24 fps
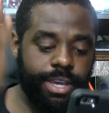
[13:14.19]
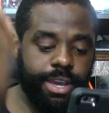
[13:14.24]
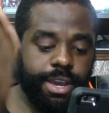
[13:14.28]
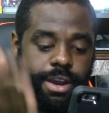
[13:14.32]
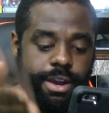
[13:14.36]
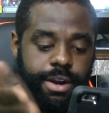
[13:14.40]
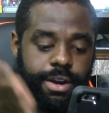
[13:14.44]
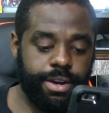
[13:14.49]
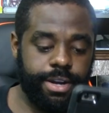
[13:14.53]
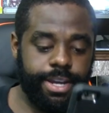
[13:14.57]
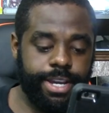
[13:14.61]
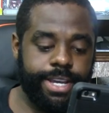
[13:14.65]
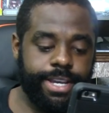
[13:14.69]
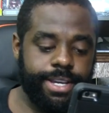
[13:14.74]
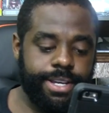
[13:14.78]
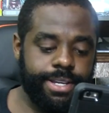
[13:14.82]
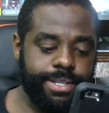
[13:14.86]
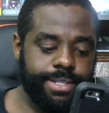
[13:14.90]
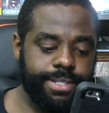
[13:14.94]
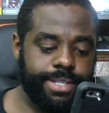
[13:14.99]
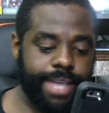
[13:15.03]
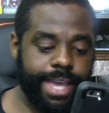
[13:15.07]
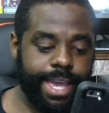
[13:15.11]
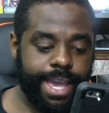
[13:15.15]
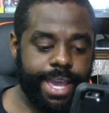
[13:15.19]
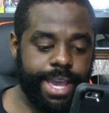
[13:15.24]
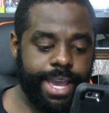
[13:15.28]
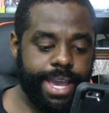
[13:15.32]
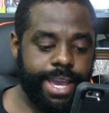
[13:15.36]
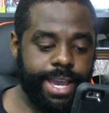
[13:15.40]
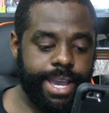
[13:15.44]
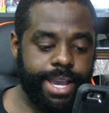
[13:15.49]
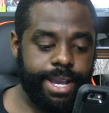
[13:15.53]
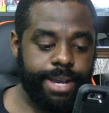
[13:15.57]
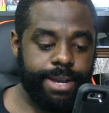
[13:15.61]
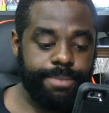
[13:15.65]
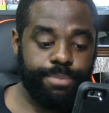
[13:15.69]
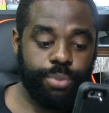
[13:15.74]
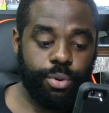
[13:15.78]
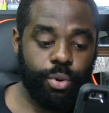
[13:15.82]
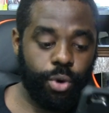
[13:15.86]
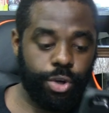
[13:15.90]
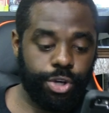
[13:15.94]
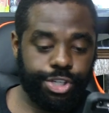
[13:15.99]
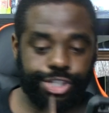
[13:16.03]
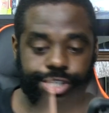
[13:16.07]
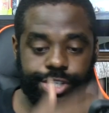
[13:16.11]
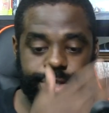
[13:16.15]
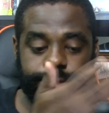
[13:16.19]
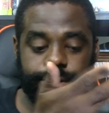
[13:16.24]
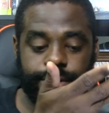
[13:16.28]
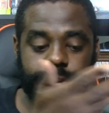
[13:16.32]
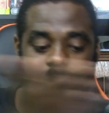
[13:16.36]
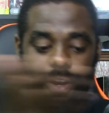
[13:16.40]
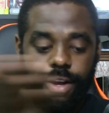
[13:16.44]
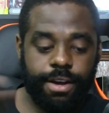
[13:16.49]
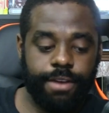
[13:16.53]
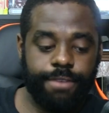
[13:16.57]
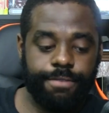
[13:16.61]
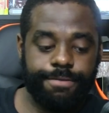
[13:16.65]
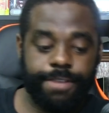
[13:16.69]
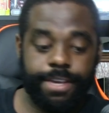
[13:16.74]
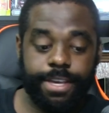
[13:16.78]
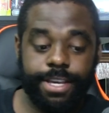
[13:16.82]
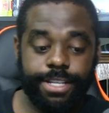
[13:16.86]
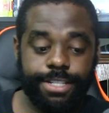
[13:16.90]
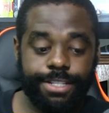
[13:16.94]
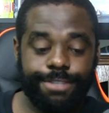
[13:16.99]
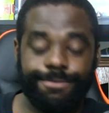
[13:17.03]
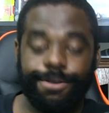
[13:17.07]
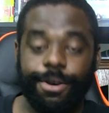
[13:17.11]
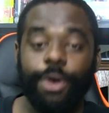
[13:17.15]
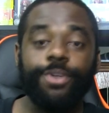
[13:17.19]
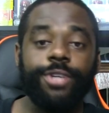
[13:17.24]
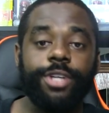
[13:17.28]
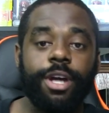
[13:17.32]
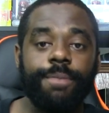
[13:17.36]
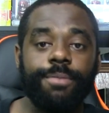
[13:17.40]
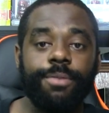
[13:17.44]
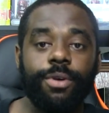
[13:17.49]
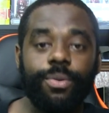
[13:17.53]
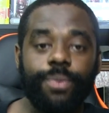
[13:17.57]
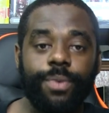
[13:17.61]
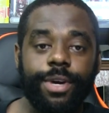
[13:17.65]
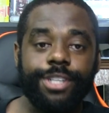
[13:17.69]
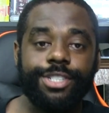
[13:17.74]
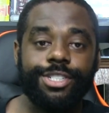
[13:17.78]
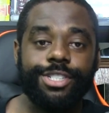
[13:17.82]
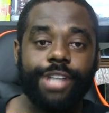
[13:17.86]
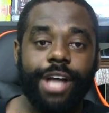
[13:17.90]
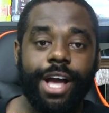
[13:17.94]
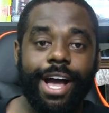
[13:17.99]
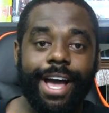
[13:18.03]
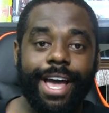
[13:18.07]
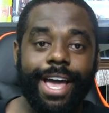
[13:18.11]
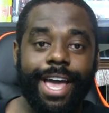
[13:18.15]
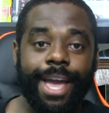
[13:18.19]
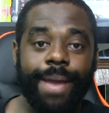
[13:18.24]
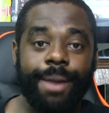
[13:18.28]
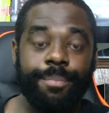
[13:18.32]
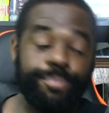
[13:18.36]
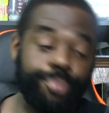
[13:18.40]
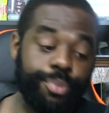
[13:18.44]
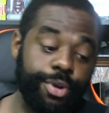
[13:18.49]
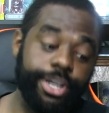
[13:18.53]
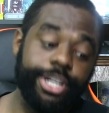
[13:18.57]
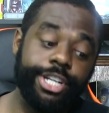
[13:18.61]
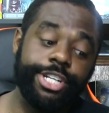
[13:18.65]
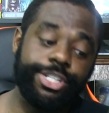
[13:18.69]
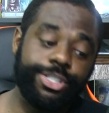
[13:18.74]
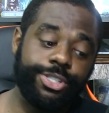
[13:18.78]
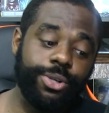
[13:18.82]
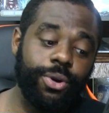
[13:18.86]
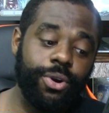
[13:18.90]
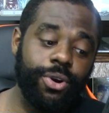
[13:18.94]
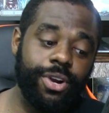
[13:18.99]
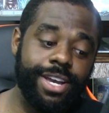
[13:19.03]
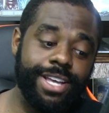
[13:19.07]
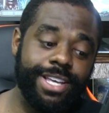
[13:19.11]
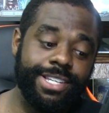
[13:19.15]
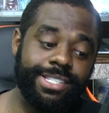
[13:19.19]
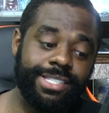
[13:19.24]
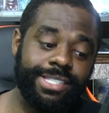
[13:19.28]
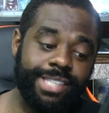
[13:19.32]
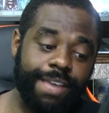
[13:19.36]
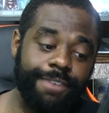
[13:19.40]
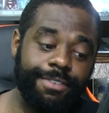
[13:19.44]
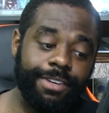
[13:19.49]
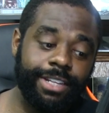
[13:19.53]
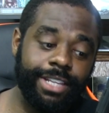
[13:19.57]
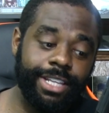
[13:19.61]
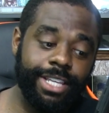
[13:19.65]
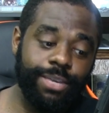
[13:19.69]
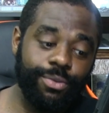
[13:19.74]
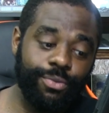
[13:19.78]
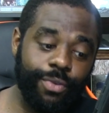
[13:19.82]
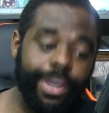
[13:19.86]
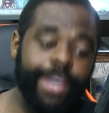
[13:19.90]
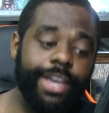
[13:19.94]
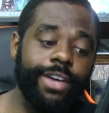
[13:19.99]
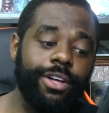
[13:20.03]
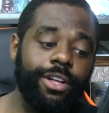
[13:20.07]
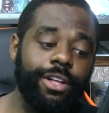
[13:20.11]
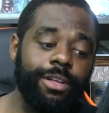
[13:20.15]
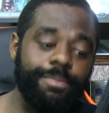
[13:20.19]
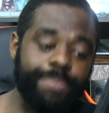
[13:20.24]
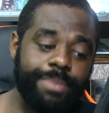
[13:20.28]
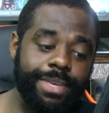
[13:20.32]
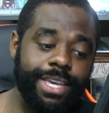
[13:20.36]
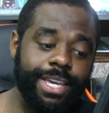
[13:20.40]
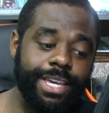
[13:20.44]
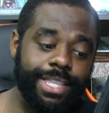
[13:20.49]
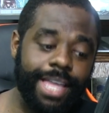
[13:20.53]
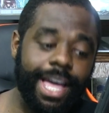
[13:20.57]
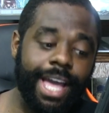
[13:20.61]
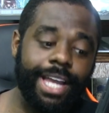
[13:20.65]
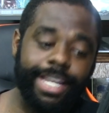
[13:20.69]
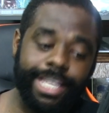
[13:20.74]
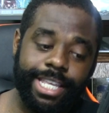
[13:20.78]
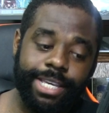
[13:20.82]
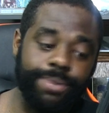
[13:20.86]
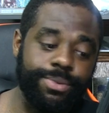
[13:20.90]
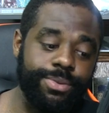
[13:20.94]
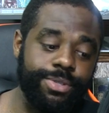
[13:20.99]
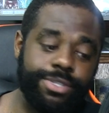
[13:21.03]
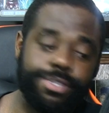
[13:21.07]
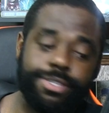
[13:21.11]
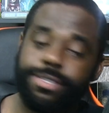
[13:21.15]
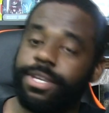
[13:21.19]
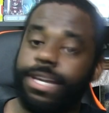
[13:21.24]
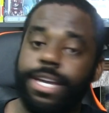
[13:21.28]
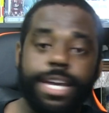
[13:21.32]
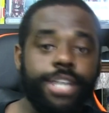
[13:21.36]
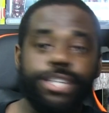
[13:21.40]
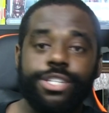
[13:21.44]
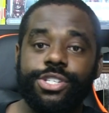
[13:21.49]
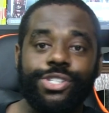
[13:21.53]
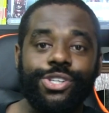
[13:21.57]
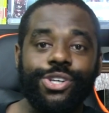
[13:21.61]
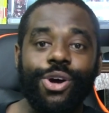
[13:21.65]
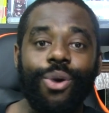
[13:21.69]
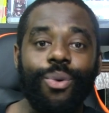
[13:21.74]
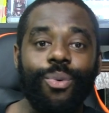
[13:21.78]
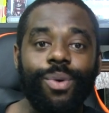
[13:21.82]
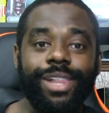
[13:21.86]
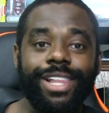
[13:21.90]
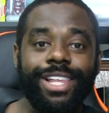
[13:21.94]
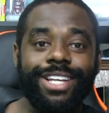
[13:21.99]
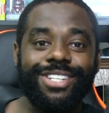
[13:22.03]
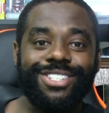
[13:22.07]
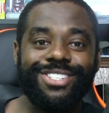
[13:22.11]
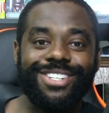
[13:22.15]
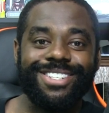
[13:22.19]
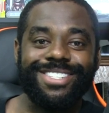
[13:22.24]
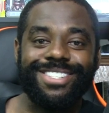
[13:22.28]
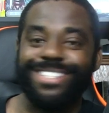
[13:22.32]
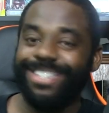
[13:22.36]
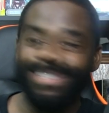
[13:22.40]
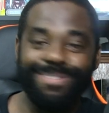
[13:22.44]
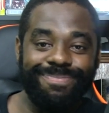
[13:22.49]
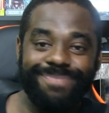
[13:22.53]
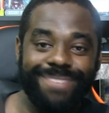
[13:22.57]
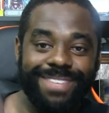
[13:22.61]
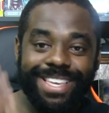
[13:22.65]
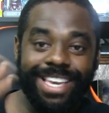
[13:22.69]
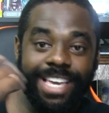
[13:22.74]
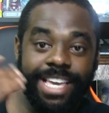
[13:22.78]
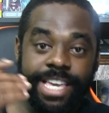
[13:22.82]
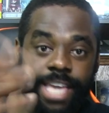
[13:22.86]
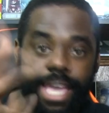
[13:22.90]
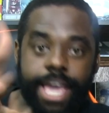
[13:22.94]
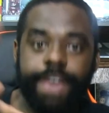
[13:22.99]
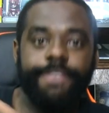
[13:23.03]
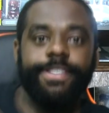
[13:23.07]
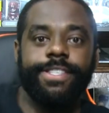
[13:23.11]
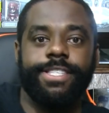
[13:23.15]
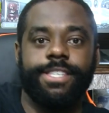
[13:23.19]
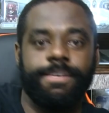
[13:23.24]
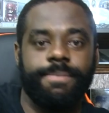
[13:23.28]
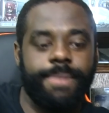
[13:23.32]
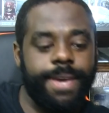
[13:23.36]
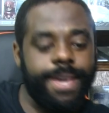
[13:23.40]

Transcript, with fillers: Here is a portion of his phone number, which I am pretty sure is definitely real, being that he was so willing just to give it to